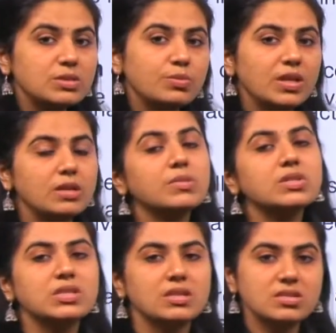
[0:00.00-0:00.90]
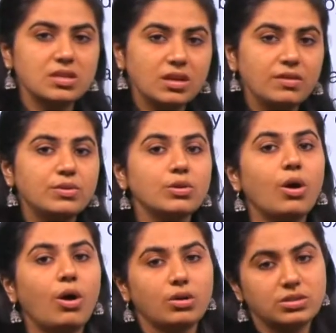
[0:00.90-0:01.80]
very much sensitive to
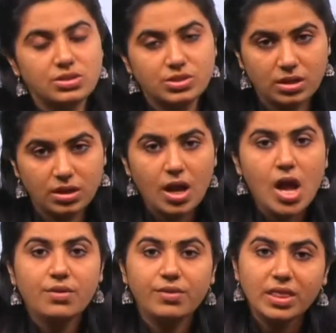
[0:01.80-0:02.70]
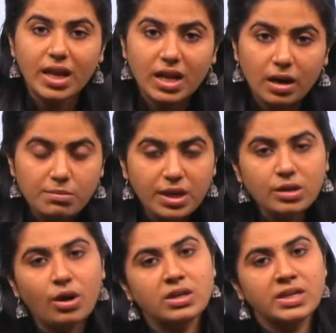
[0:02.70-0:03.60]
oxygen. When they come in
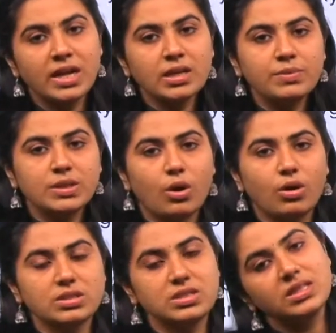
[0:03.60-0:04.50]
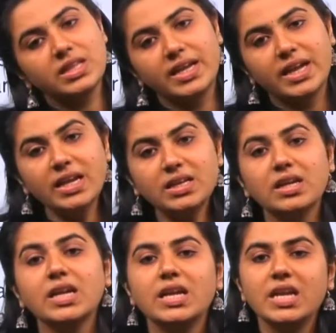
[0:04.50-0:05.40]
contact with oxygen, they get
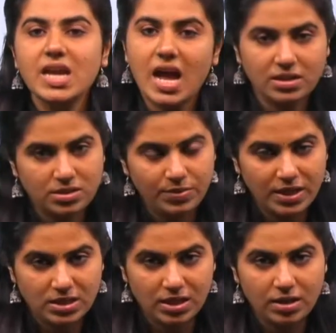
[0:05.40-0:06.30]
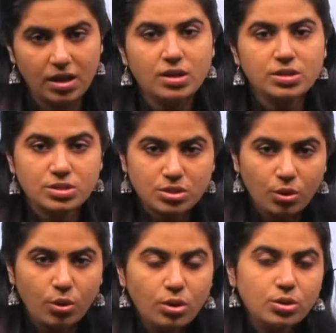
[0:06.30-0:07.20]
deactivated.
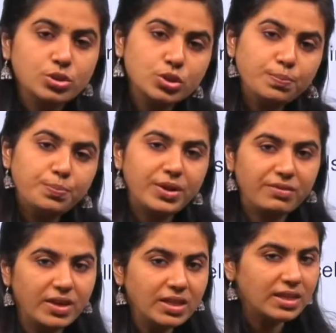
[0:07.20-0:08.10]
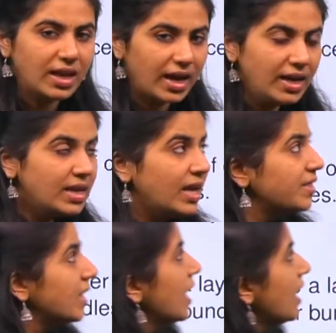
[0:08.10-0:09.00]
So, to prevent that,
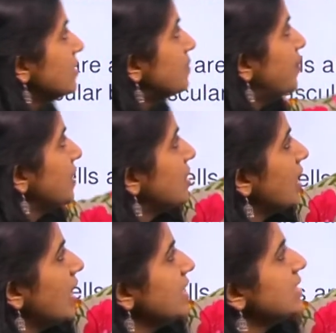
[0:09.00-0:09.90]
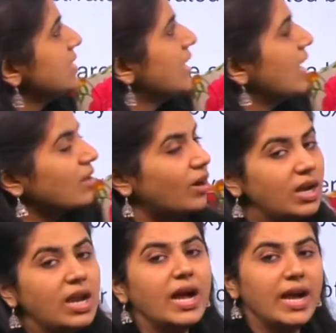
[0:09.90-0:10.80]
they have specialized a cell called
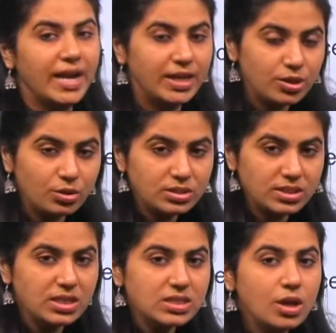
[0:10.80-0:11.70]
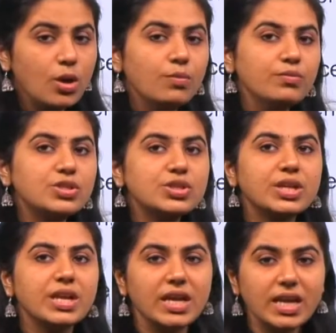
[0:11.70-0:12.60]
heterocyst which
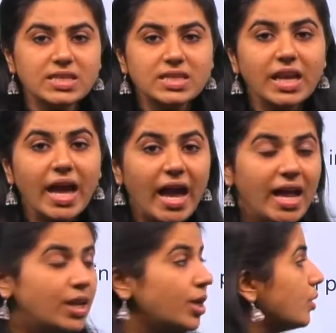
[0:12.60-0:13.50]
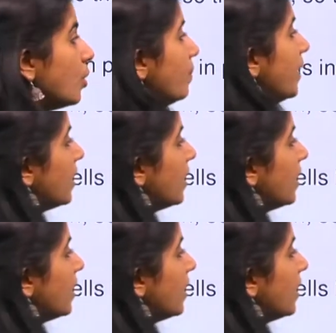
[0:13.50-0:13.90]
creates an anaerobic